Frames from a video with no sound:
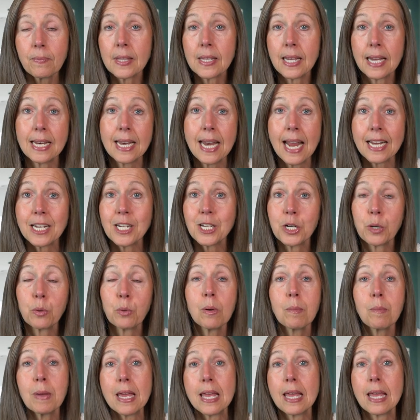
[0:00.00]
And next year
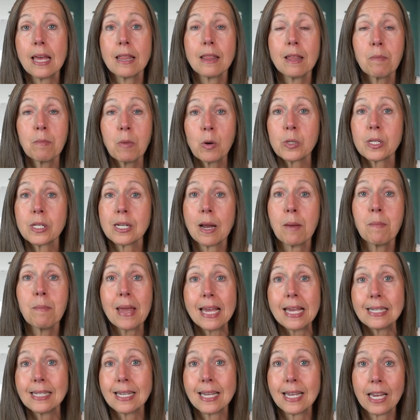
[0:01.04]
will be the most
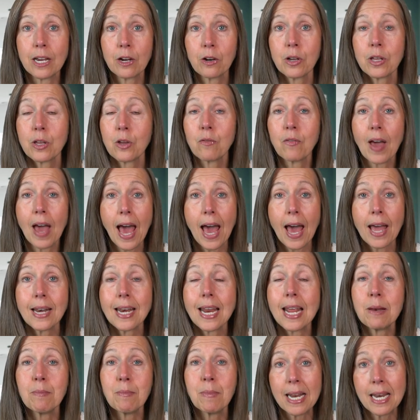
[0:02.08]
amazing year you've had
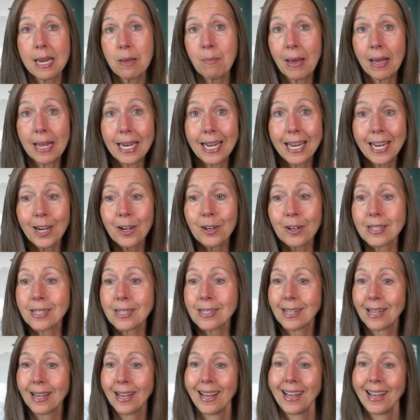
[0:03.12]
in many, many years.